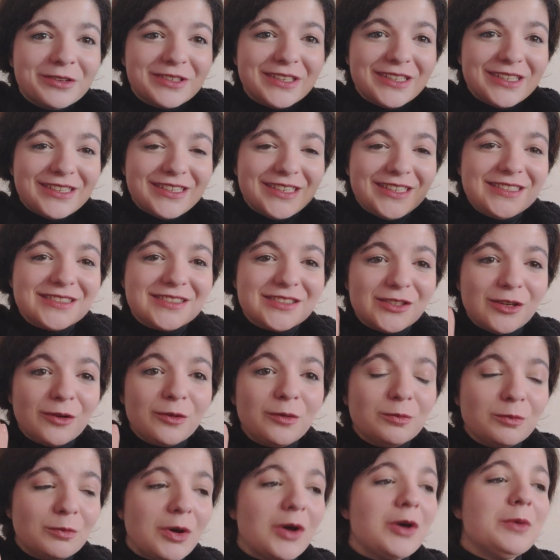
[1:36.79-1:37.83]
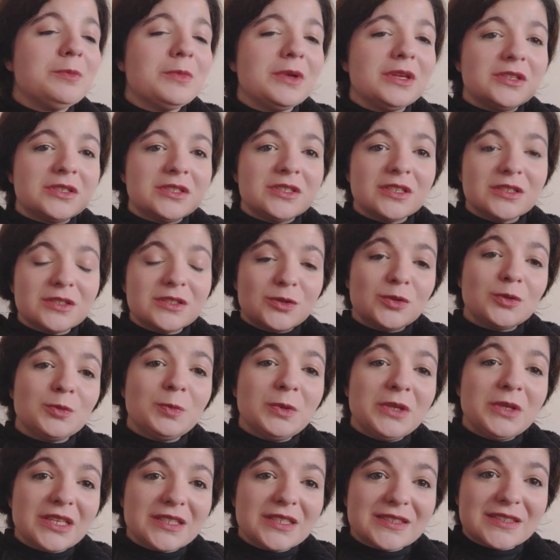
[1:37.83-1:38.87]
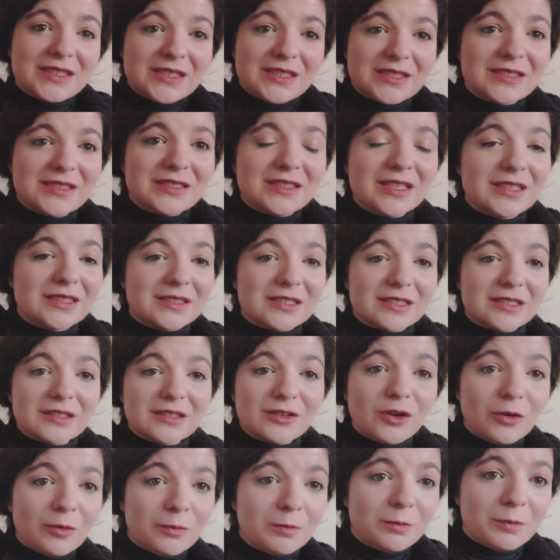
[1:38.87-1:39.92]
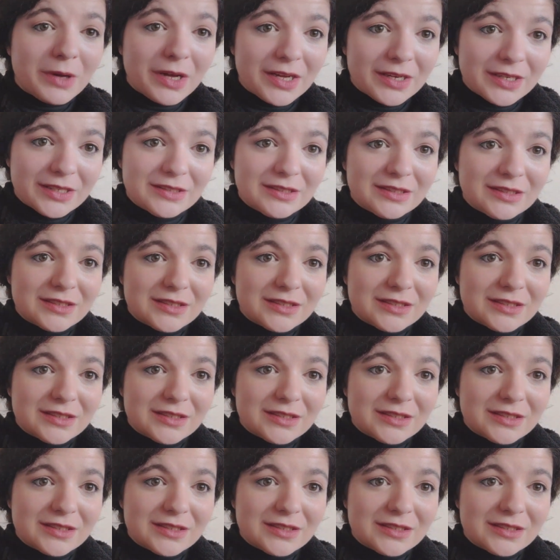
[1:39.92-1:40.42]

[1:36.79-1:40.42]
it is your moment to be assisted, not mine.